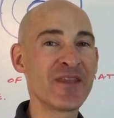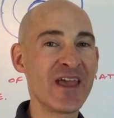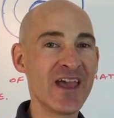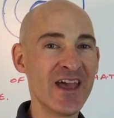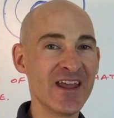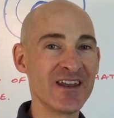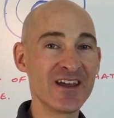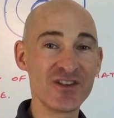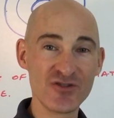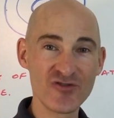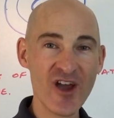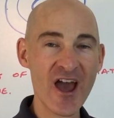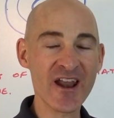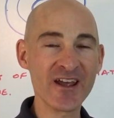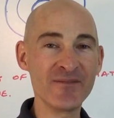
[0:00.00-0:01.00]
and uh, you
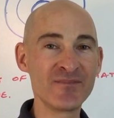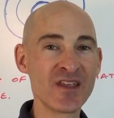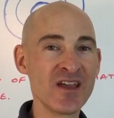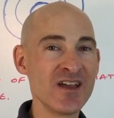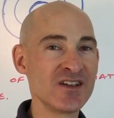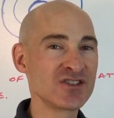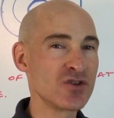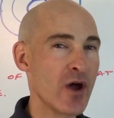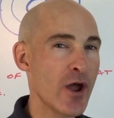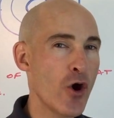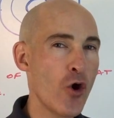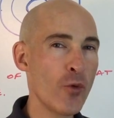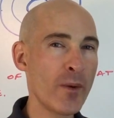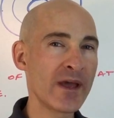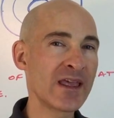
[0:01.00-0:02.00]
got it. So I
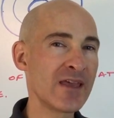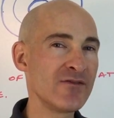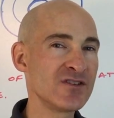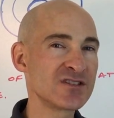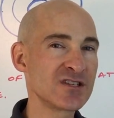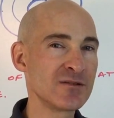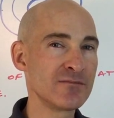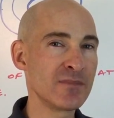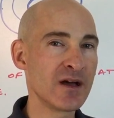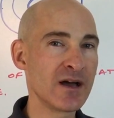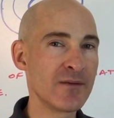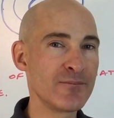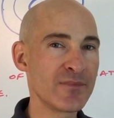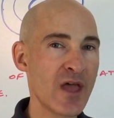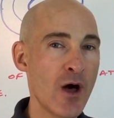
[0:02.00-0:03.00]
hope I gave you some
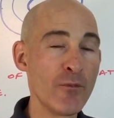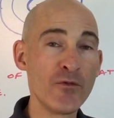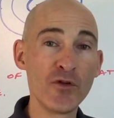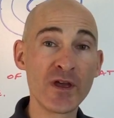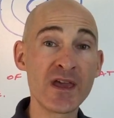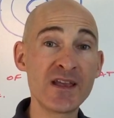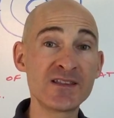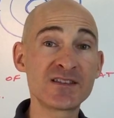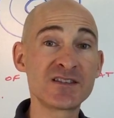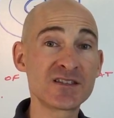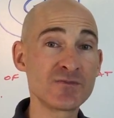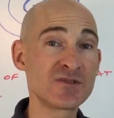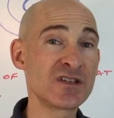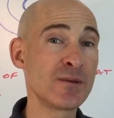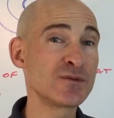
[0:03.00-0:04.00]
um, helpful hints and
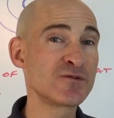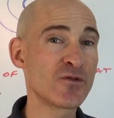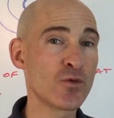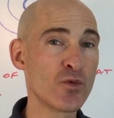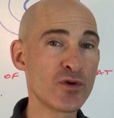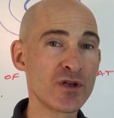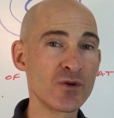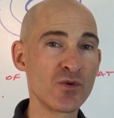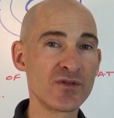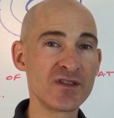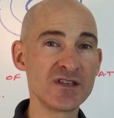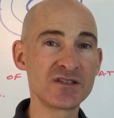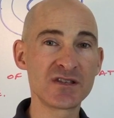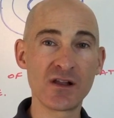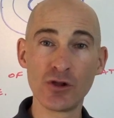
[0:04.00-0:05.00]
some tips for working with
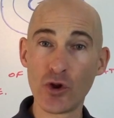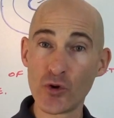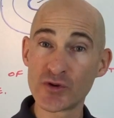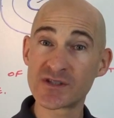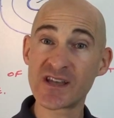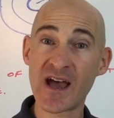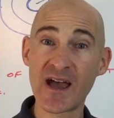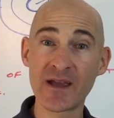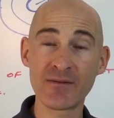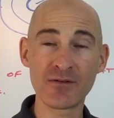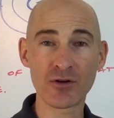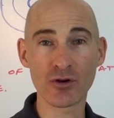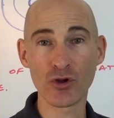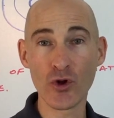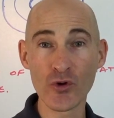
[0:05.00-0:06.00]
these uh, loci
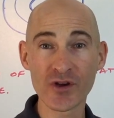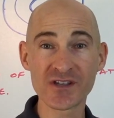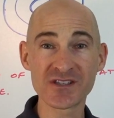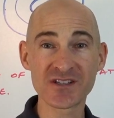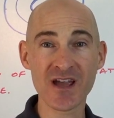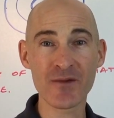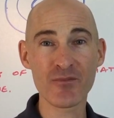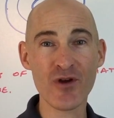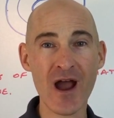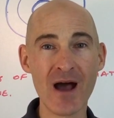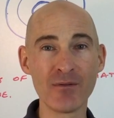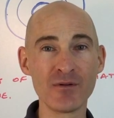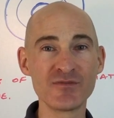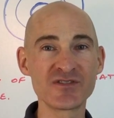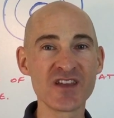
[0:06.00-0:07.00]
or locus type
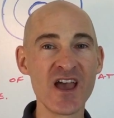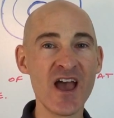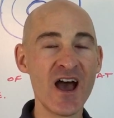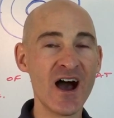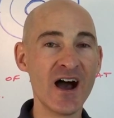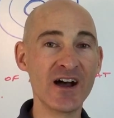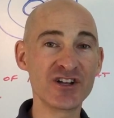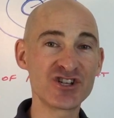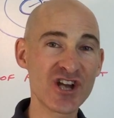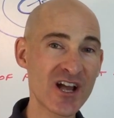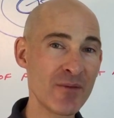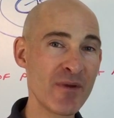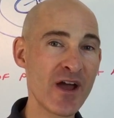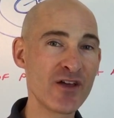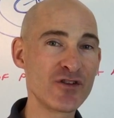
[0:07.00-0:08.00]
problems. Uh, check
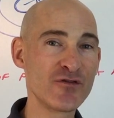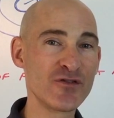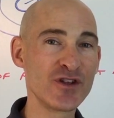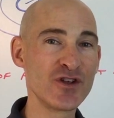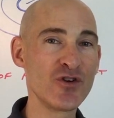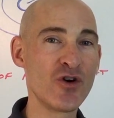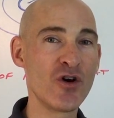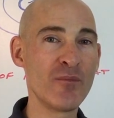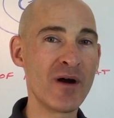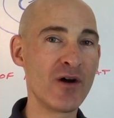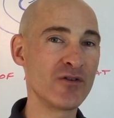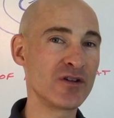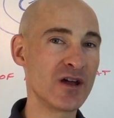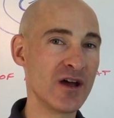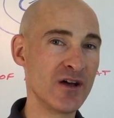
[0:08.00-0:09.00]
out my other video
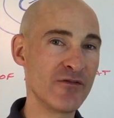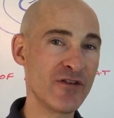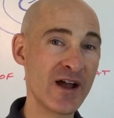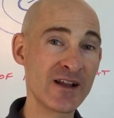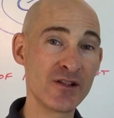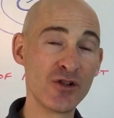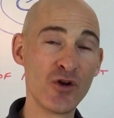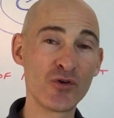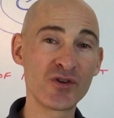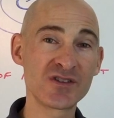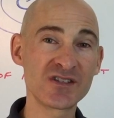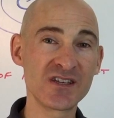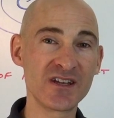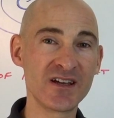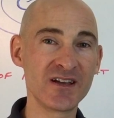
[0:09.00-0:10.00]
about uh, finding the
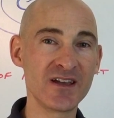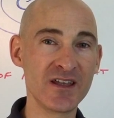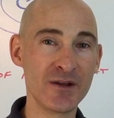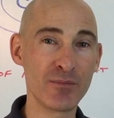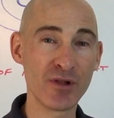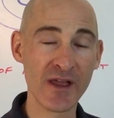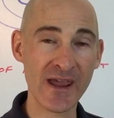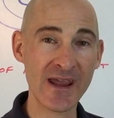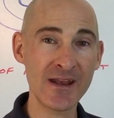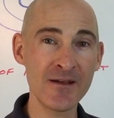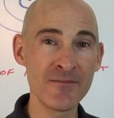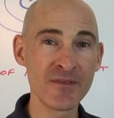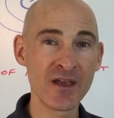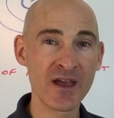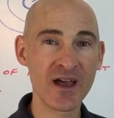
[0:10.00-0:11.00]
locus in a, in a
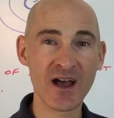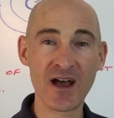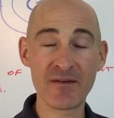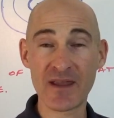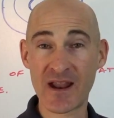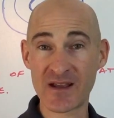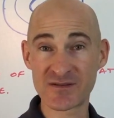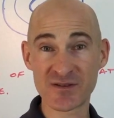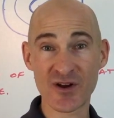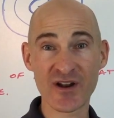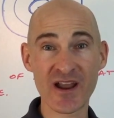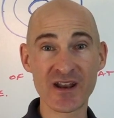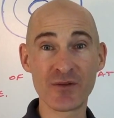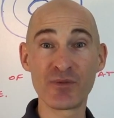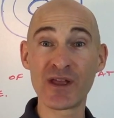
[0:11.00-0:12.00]
plane. Uh, not Sorry,
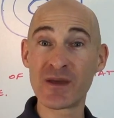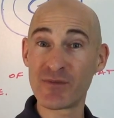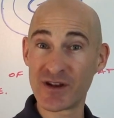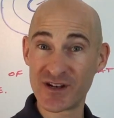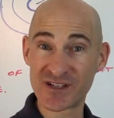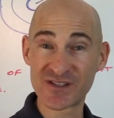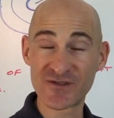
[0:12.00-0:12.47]
not in a plane, but in a